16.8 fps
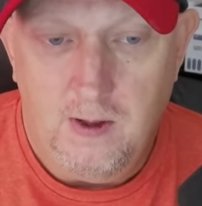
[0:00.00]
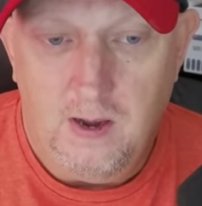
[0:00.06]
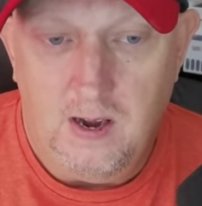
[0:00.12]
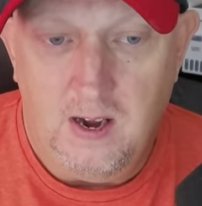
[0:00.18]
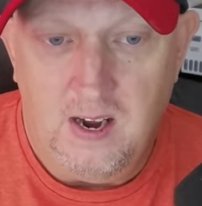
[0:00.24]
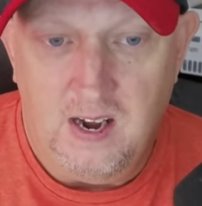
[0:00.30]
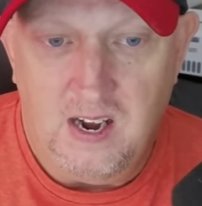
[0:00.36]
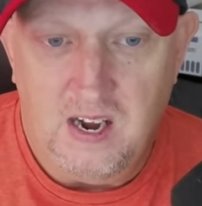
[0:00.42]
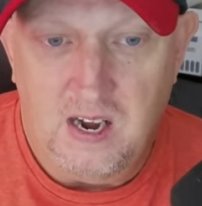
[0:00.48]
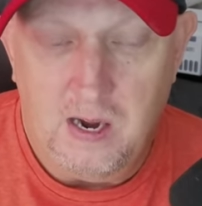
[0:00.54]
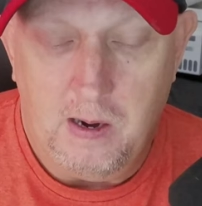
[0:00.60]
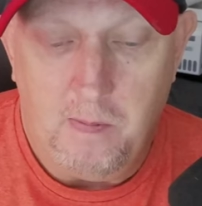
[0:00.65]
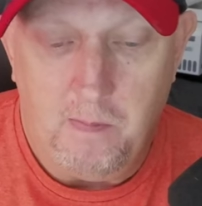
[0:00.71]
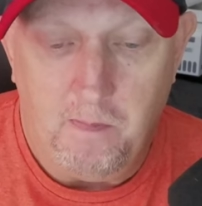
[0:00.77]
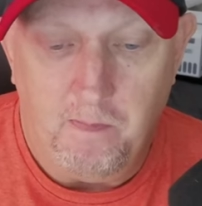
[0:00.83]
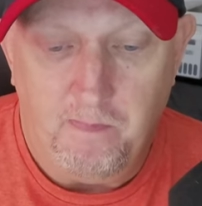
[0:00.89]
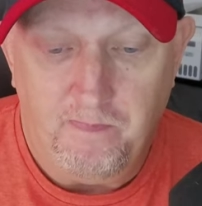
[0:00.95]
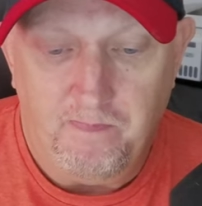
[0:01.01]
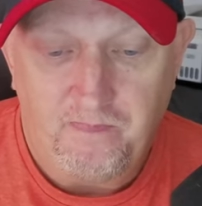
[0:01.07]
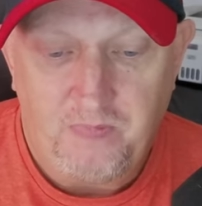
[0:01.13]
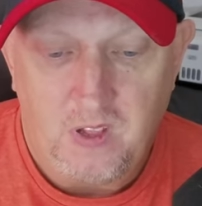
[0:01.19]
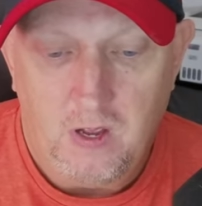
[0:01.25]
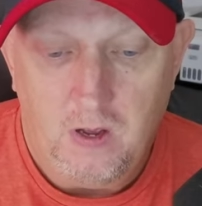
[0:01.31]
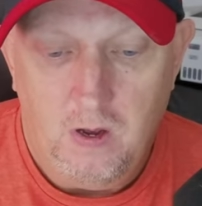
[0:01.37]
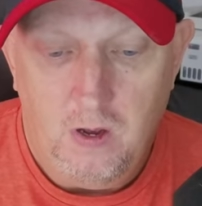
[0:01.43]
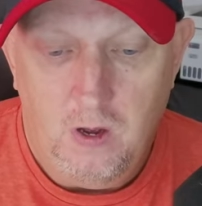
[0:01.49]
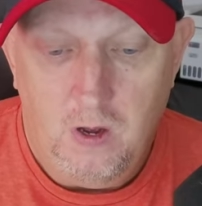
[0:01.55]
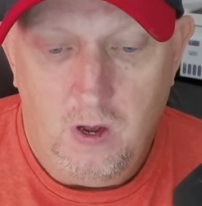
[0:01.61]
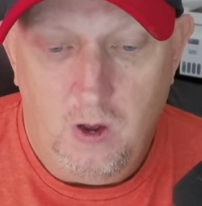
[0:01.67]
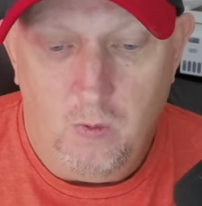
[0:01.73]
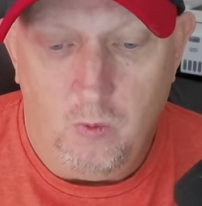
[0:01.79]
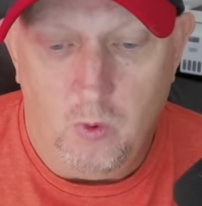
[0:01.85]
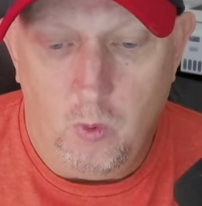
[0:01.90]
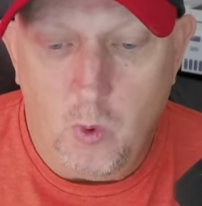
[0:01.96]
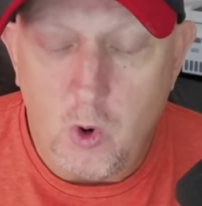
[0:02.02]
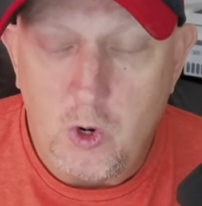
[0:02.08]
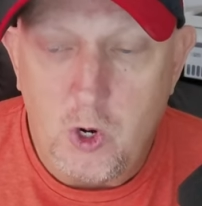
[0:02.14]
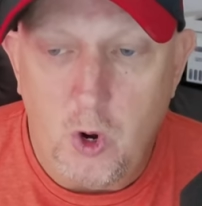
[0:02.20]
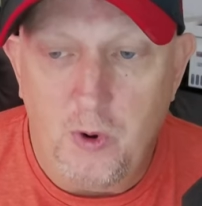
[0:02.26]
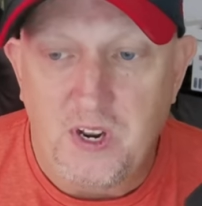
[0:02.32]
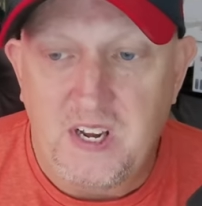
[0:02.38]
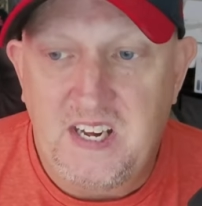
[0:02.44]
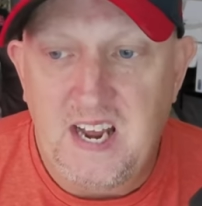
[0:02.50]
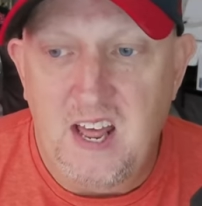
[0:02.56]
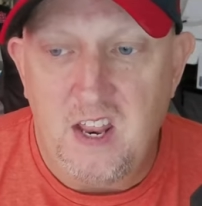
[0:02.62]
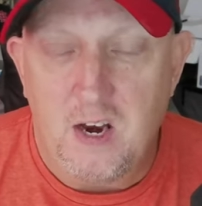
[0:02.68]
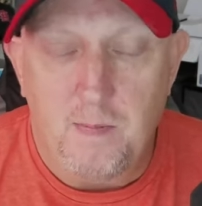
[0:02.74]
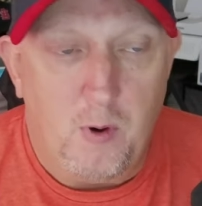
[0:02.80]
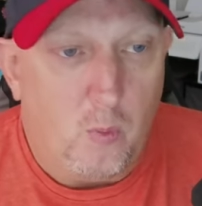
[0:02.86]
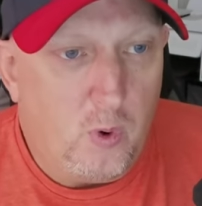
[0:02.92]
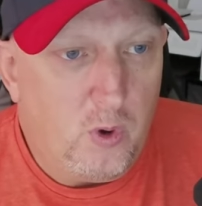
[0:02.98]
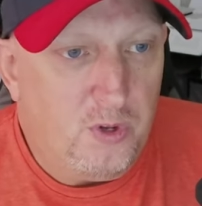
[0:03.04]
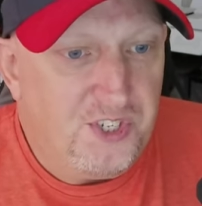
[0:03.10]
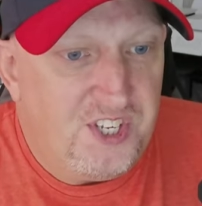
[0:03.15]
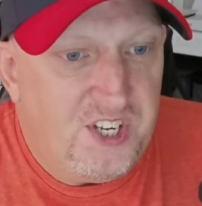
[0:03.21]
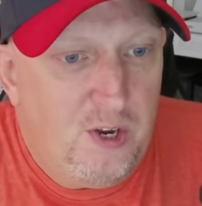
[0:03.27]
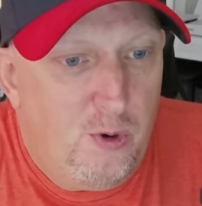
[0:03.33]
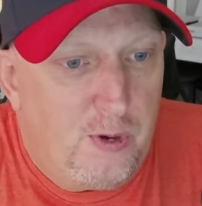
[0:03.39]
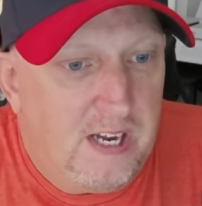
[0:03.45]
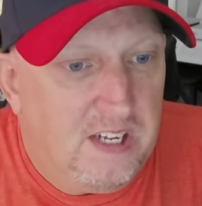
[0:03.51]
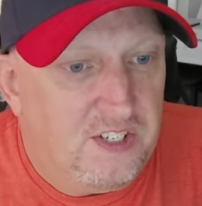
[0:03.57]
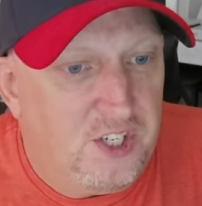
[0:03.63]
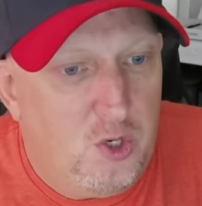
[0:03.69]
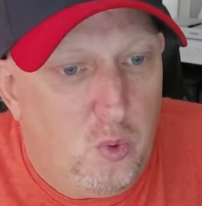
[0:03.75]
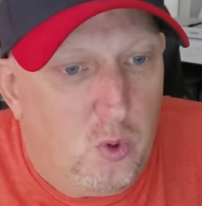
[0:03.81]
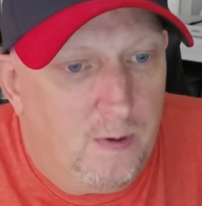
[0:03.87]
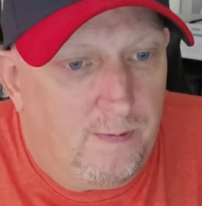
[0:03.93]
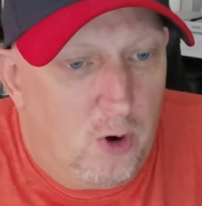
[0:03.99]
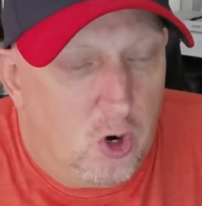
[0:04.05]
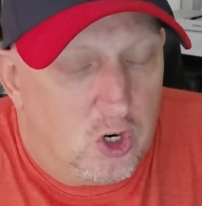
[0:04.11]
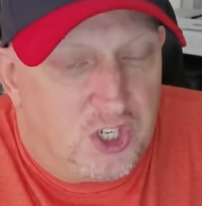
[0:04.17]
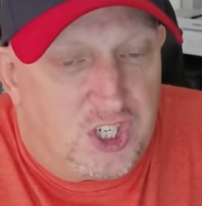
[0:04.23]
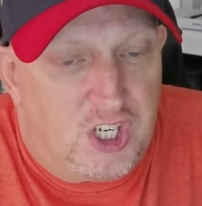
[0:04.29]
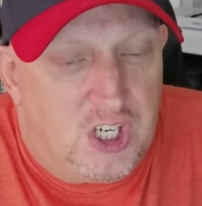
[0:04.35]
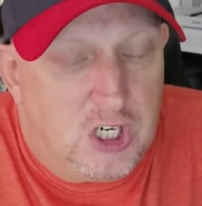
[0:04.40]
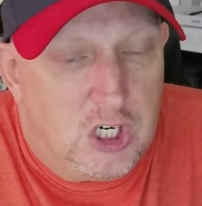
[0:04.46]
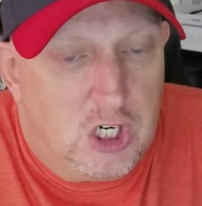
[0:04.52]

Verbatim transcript: um, well, we'll go together, but we'll see who gets to her first.